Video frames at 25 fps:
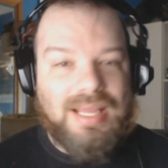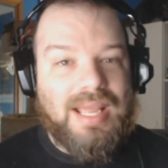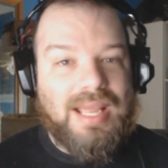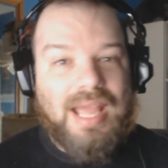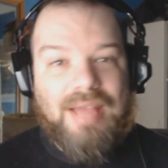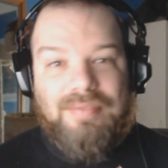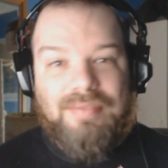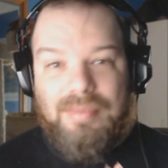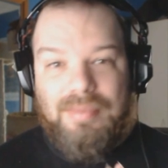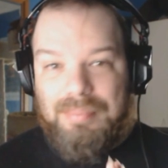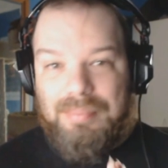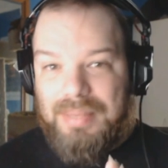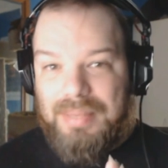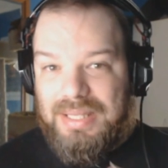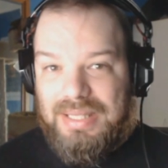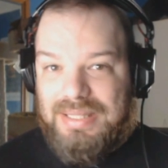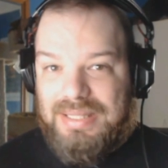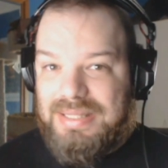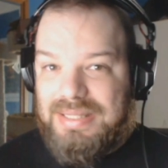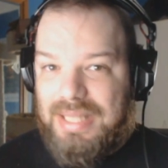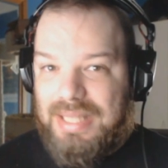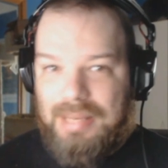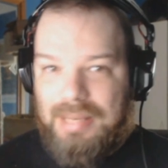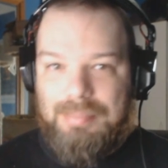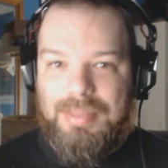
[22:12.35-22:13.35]
I haven't been
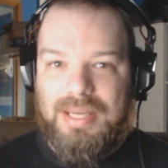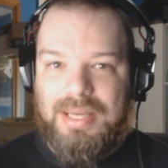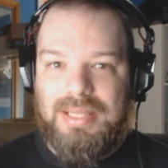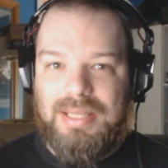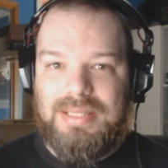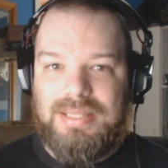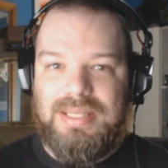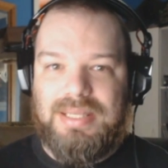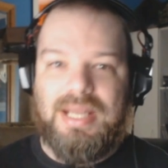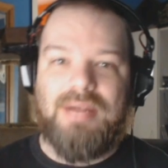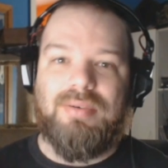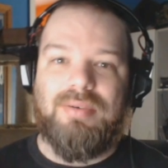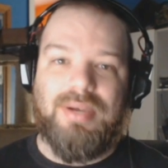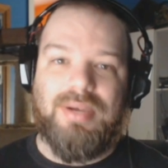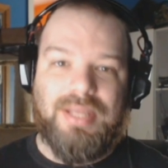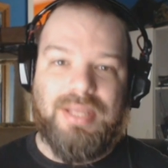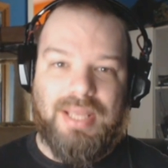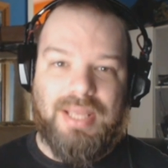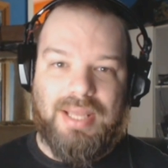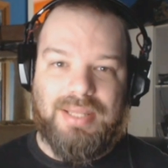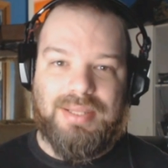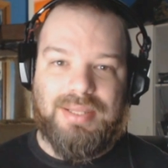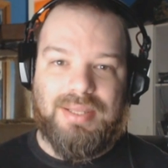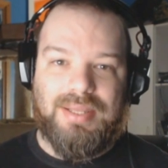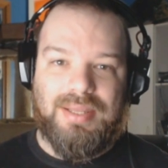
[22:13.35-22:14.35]
to 10 penny tower
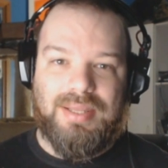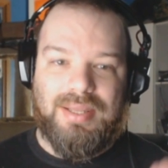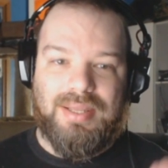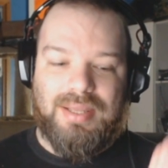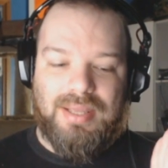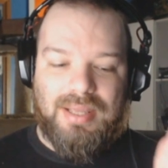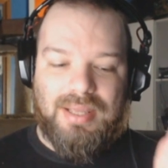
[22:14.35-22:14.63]
yet.